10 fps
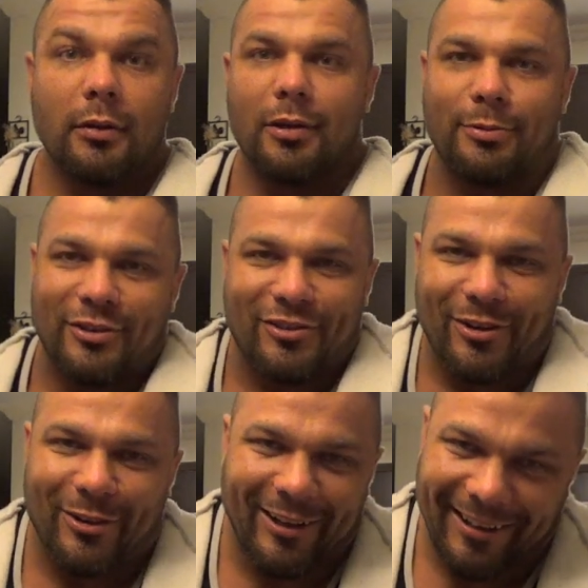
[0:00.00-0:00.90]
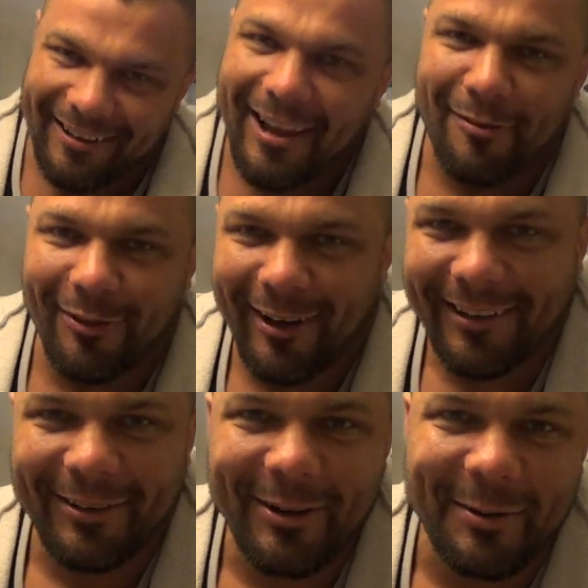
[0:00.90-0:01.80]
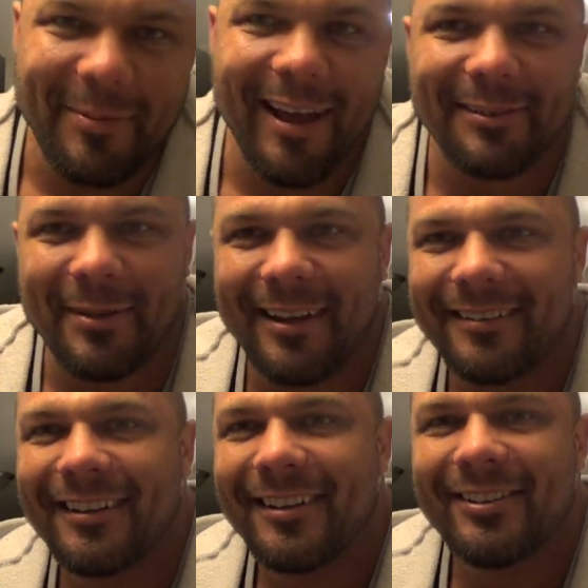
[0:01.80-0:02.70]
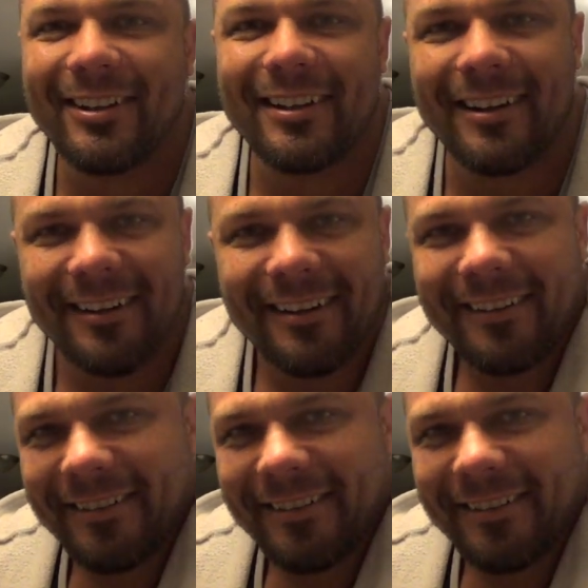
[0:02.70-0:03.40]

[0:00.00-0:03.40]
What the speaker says: I'm just joking. Have fun and do your best, man. See you there.